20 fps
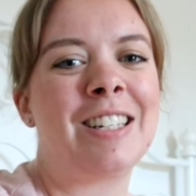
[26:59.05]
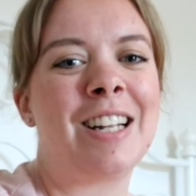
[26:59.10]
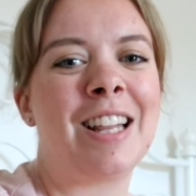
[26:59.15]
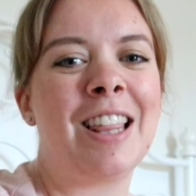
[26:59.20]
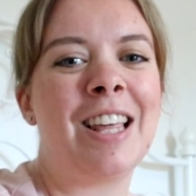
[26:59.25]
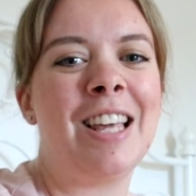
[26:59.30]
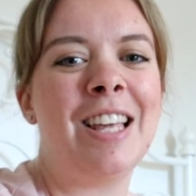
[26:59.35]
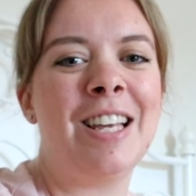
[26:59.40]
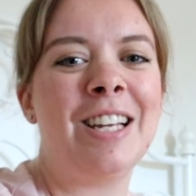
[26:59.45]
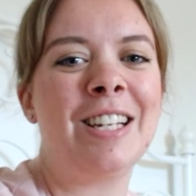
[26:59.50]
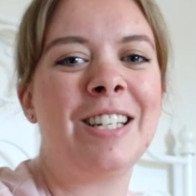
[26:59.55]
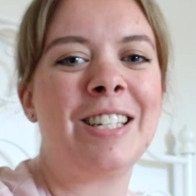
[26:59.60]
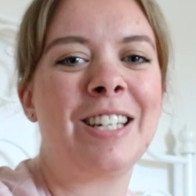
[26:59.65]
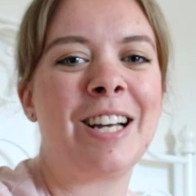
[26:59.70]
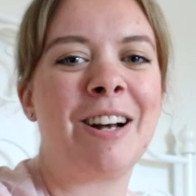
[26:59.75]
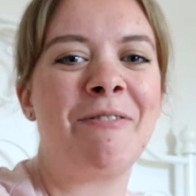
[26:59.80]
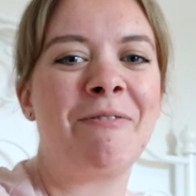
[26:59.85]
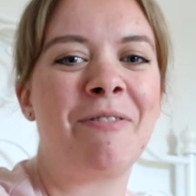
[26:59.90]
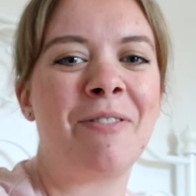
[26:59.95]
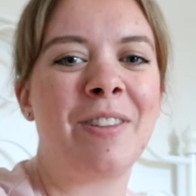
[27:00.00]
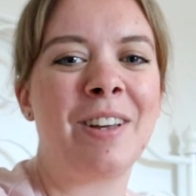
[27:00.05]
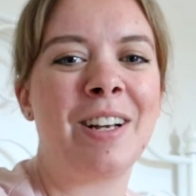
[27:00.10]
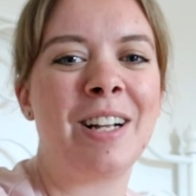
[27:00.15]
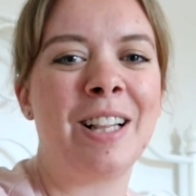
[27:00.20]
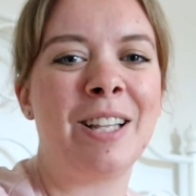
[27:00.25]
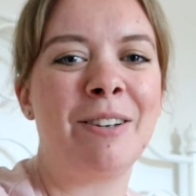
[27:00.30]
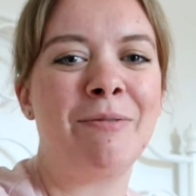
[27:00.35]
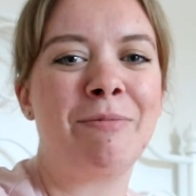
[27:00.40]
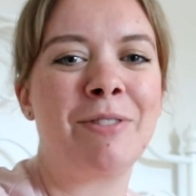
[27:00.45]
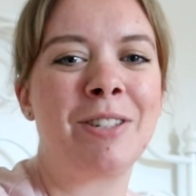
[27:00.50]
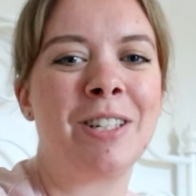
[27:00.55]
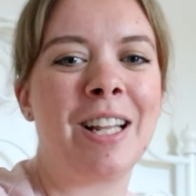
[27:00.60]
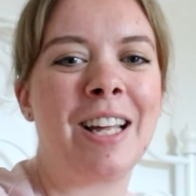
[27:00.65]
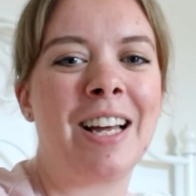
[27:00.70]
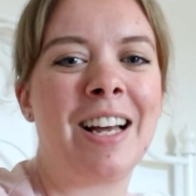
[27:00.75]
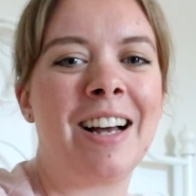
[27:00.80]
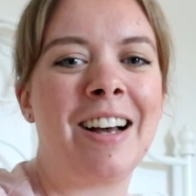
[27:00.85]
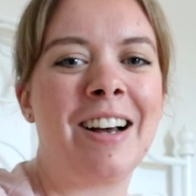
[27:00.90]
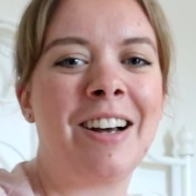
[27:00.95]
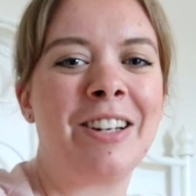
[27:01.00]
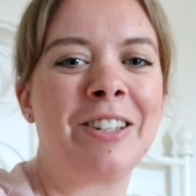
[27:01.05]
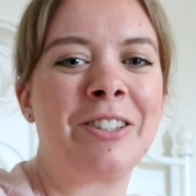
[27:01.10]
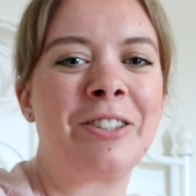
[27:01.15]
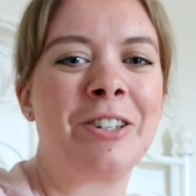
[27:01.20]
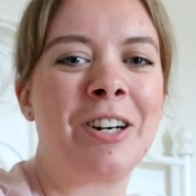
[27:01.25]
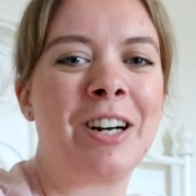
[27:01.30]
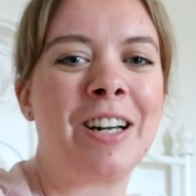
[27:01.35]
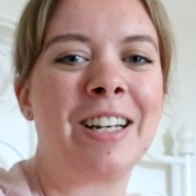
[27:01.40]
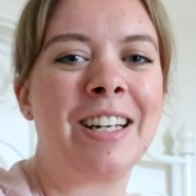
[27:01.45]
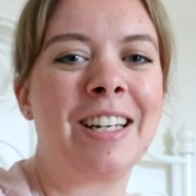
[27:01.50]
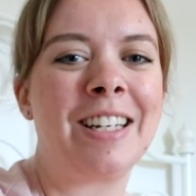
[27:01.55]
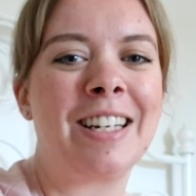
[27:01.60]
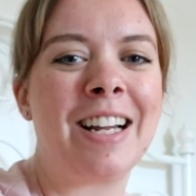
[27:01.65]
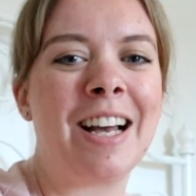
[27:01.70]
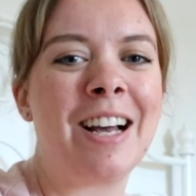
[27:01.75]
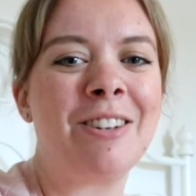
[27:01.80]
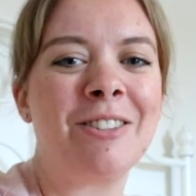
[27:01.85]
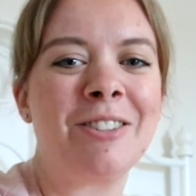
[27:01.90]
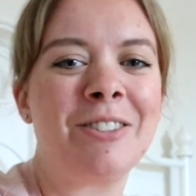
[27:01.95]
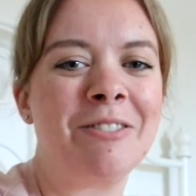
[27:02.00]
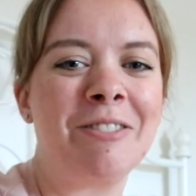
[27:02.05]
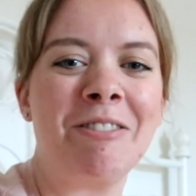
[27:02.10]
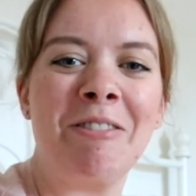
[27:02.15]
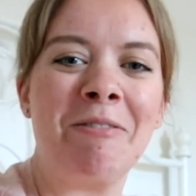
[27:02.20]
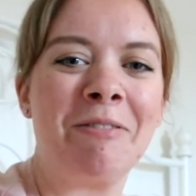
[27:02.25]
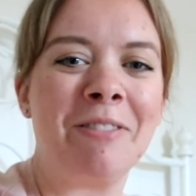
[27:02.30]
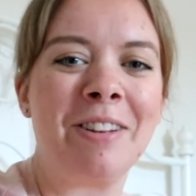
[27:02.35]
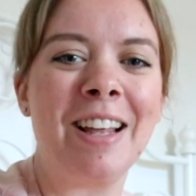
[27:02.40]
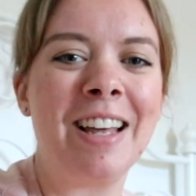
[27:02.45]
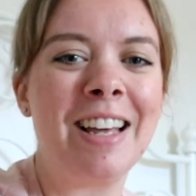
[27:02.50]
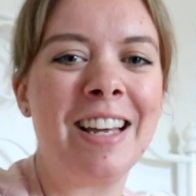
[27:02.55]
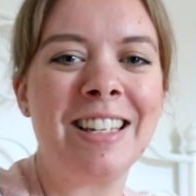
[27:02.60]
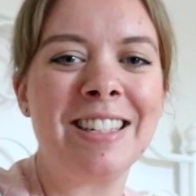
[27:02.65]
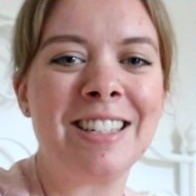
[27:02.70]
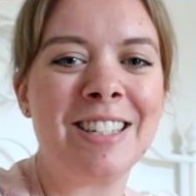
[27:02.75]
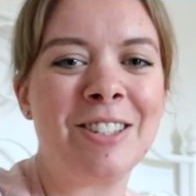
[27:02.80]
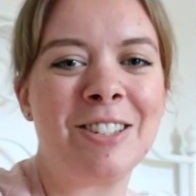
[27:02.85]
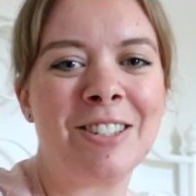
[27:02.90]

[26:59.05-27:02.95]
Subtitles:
I think you can tell from the clips that I tried out some different things and